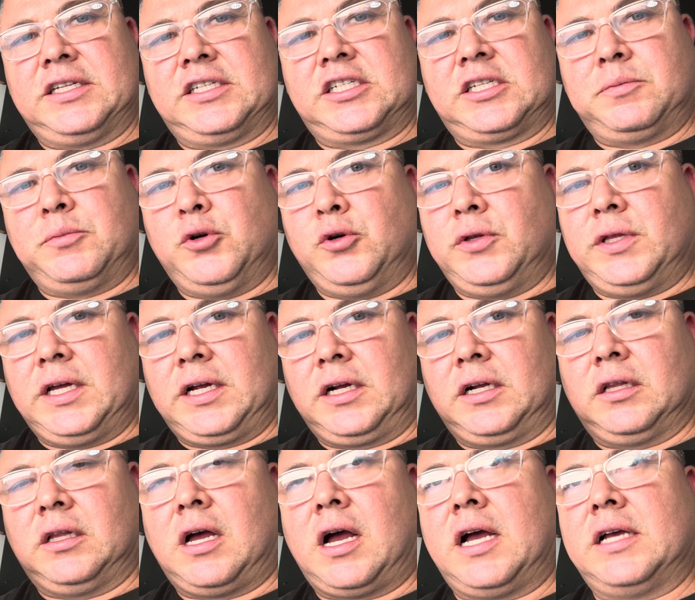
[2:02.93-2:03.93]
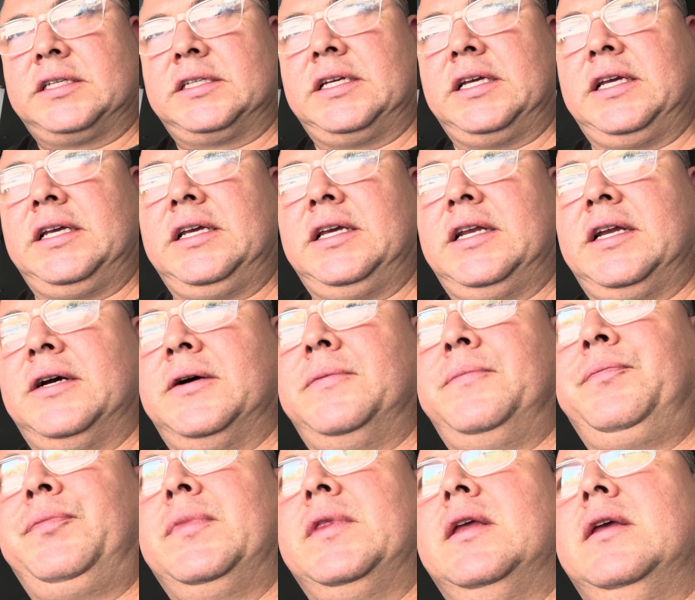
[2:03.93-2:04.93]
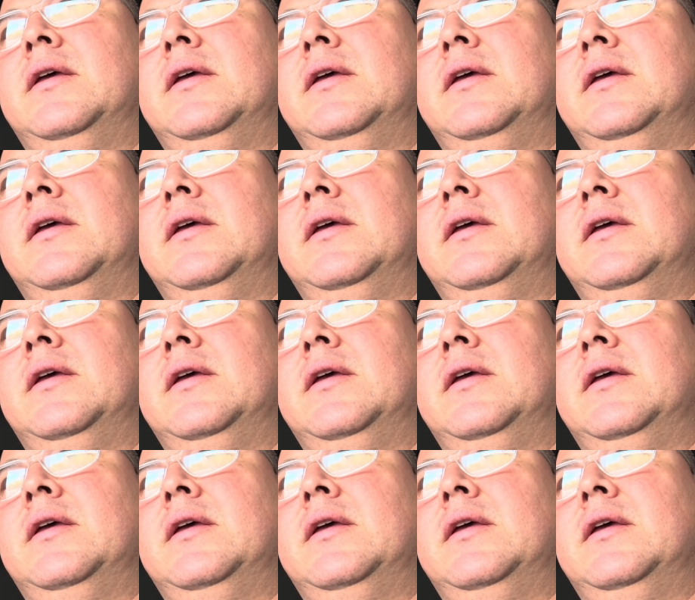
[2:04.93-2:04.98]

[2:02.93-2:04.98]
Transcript: smooth and glossy, you know.